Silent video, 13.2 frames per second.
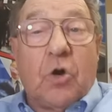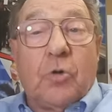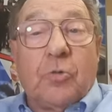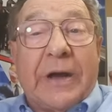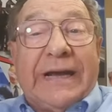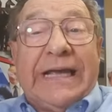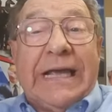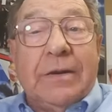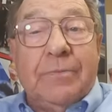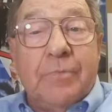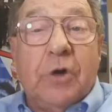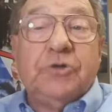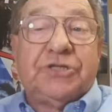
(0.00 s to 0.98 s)
already in
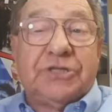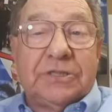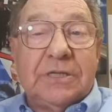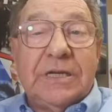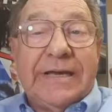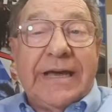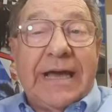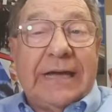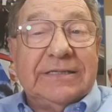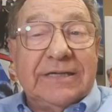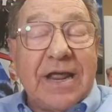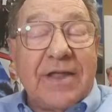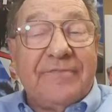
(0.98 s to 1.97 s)
motion in
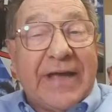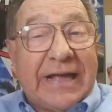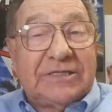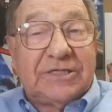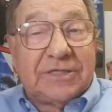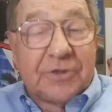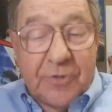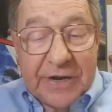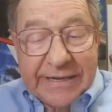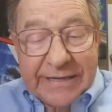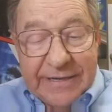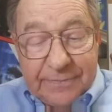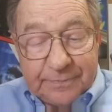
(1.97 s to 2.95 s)
an advanced
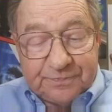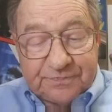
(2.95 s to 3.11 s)
degree,